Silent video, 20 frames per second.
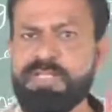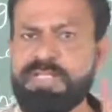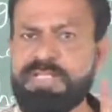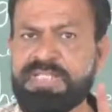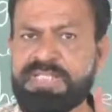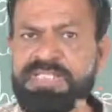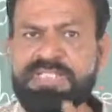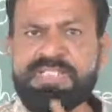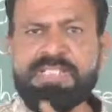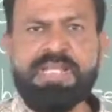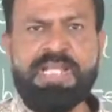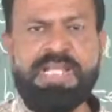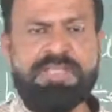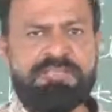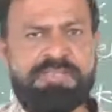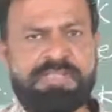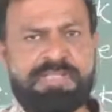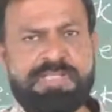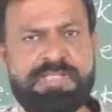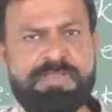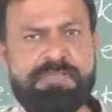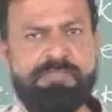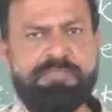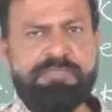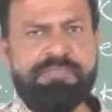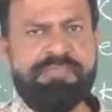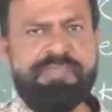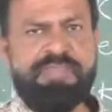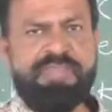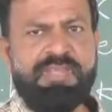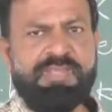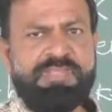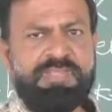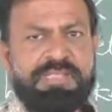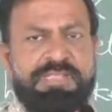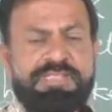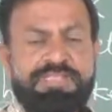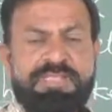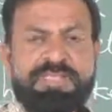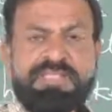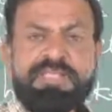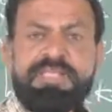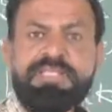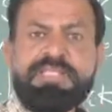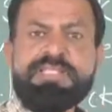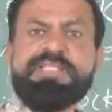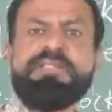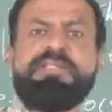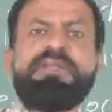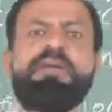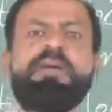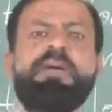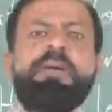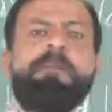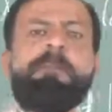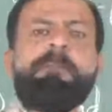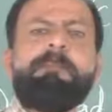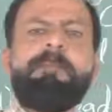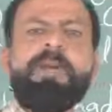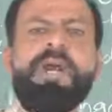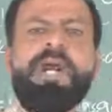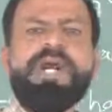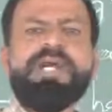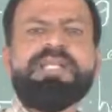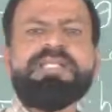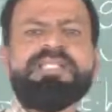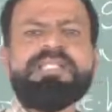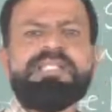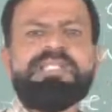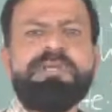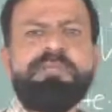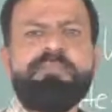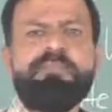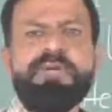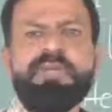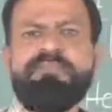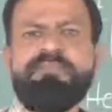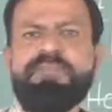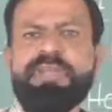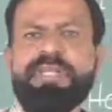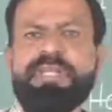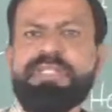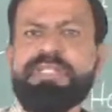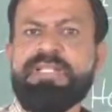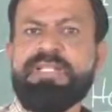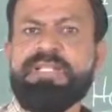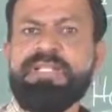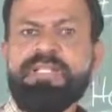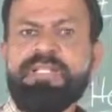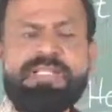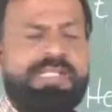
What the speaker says: describes that this is past perfect